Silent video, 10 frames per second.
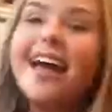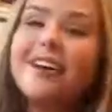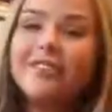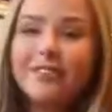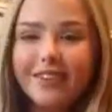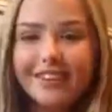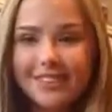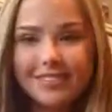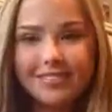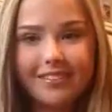Hey everyone,
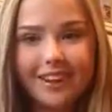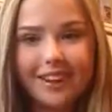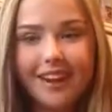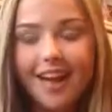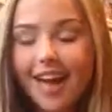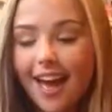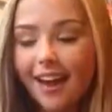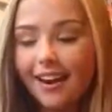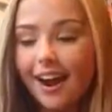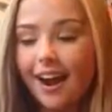it's Sophia,
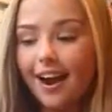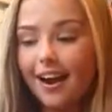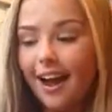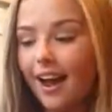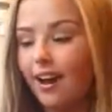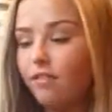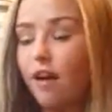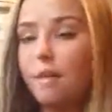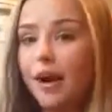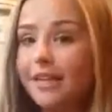and I
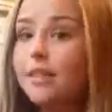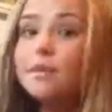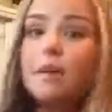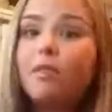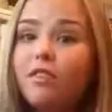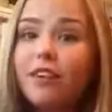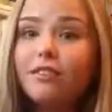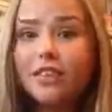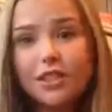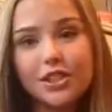have my September
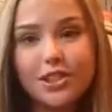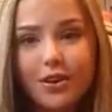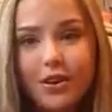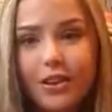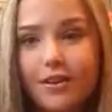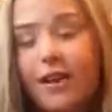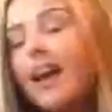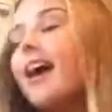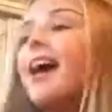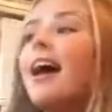favorites to show you.
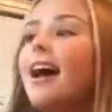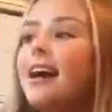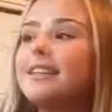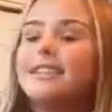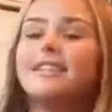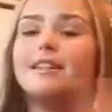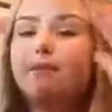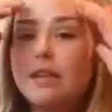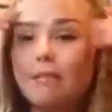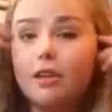And
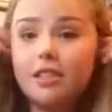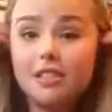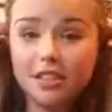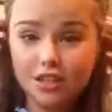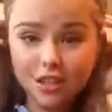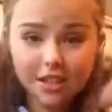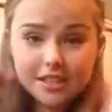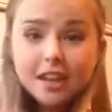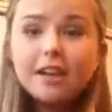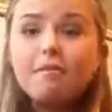September is such an
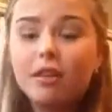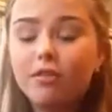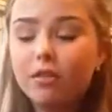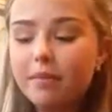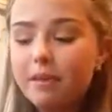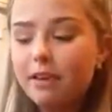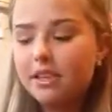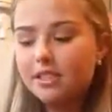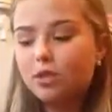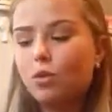exciting month for me
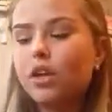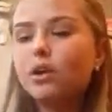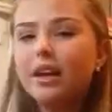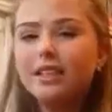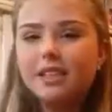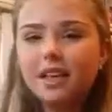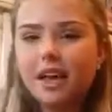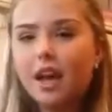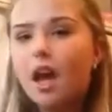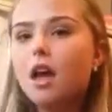because it's when you get
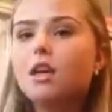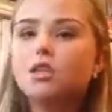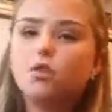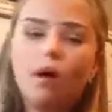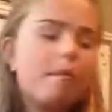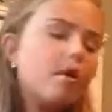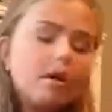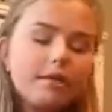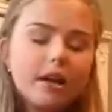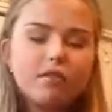to swap all
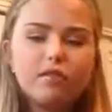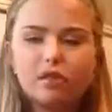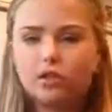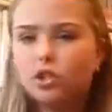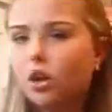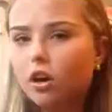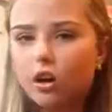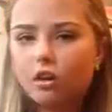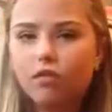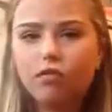your makeup for those
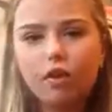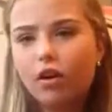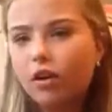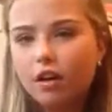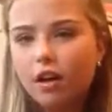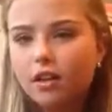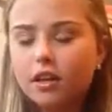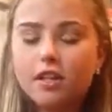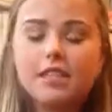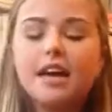darker fall
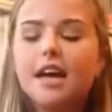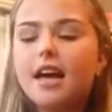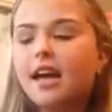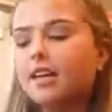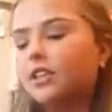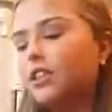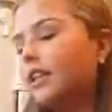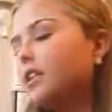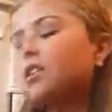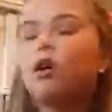colors and
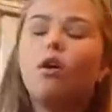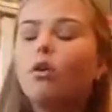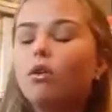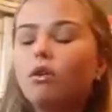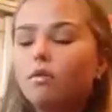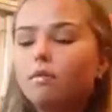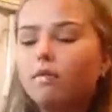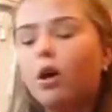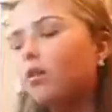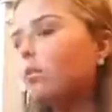change all
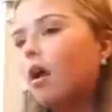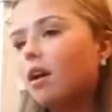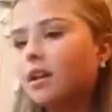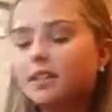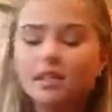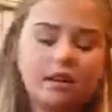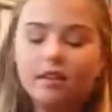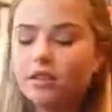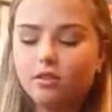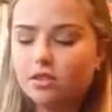the products and
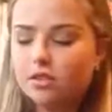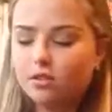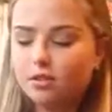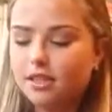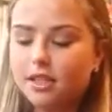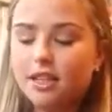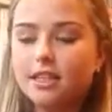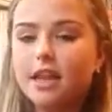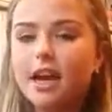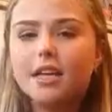all those sorts of
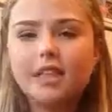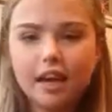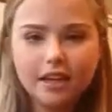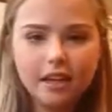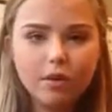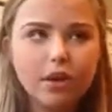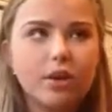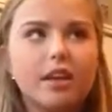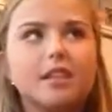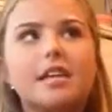things. It's kind of like when
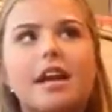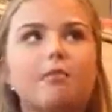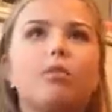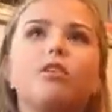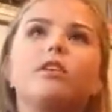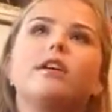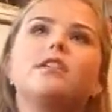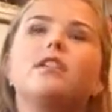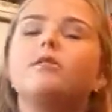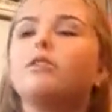you get into April and you
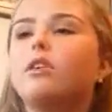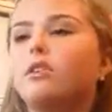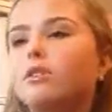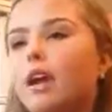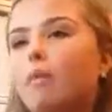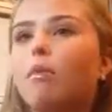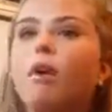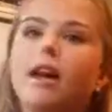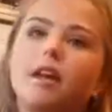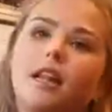get to use all those
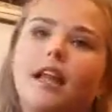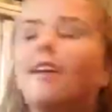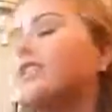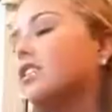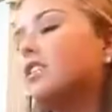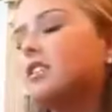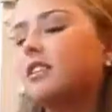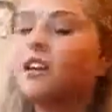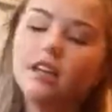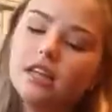bright
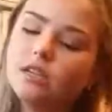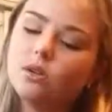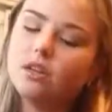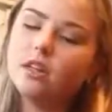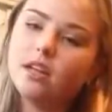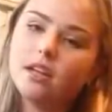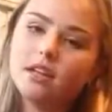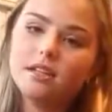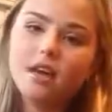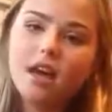lavenders and all that sort of
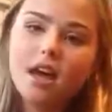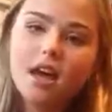things.